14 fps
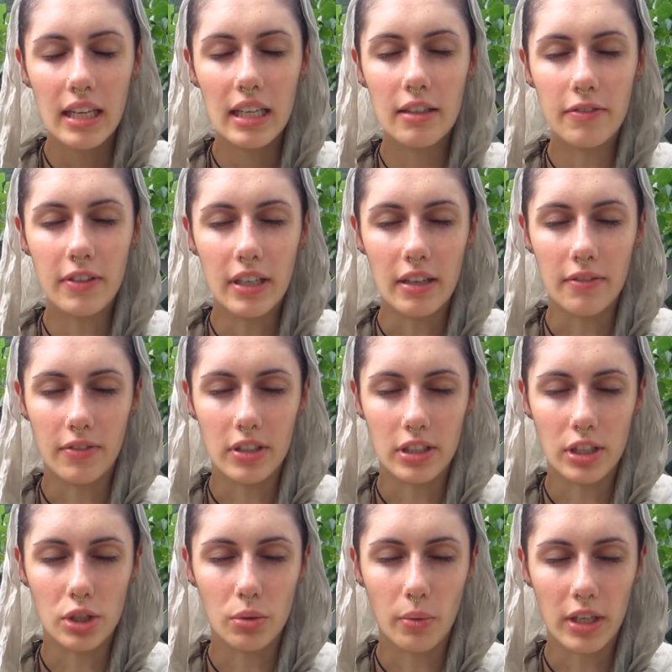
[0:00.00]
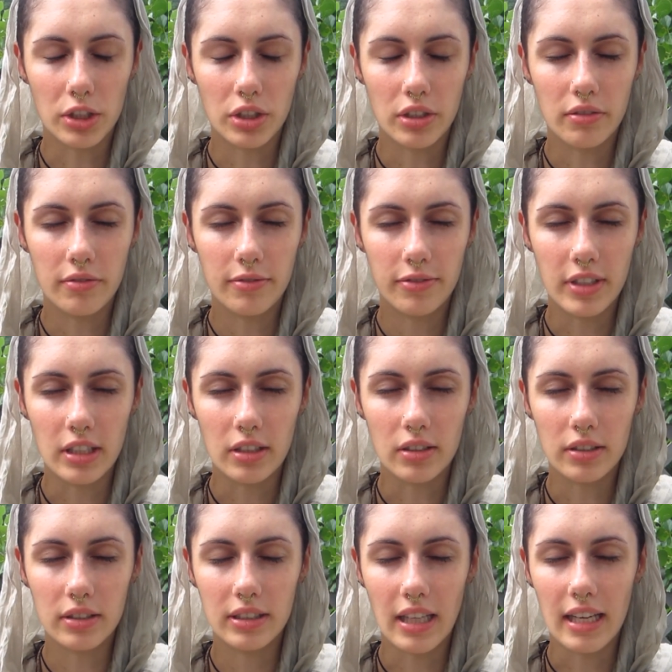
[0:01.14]
Even if the situation
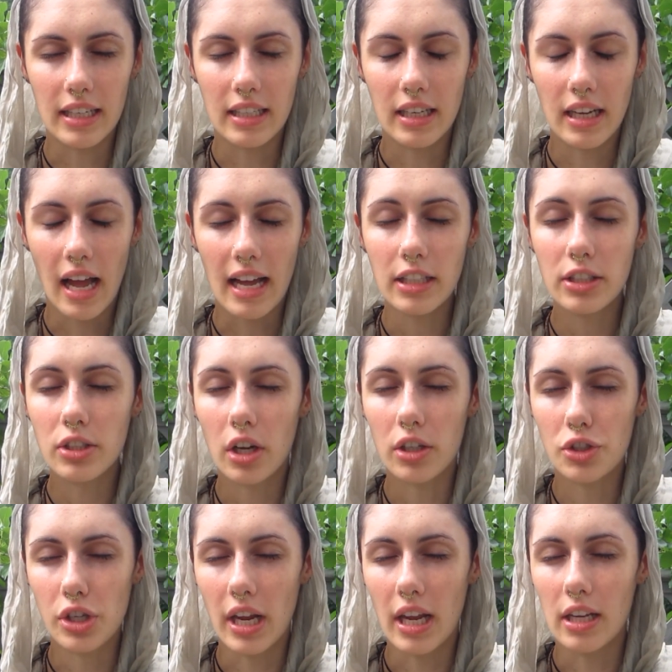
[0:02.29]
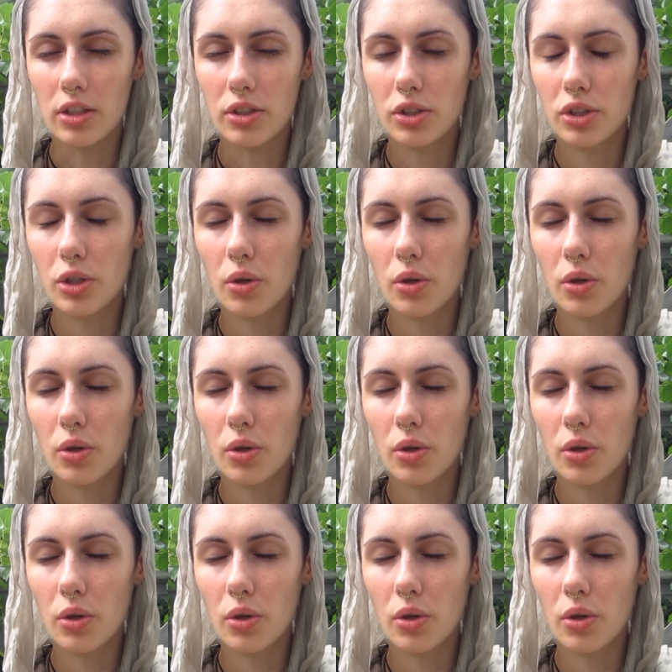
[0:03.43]
feels that it has not changed,